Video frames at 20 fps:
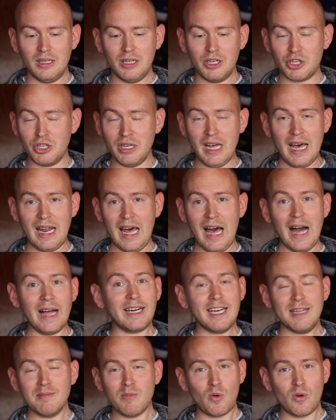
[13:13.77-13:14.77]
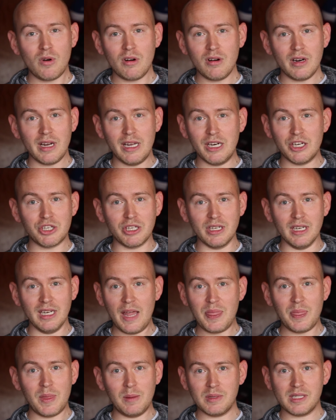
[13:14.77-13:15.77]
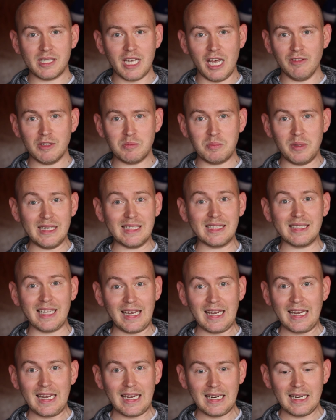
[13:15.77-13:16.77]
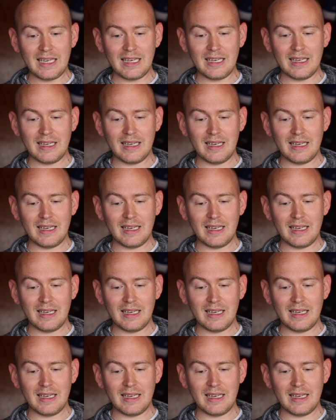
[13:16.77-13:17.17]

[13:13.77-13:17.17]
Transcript: should not hide anymore and should let themselves be seen,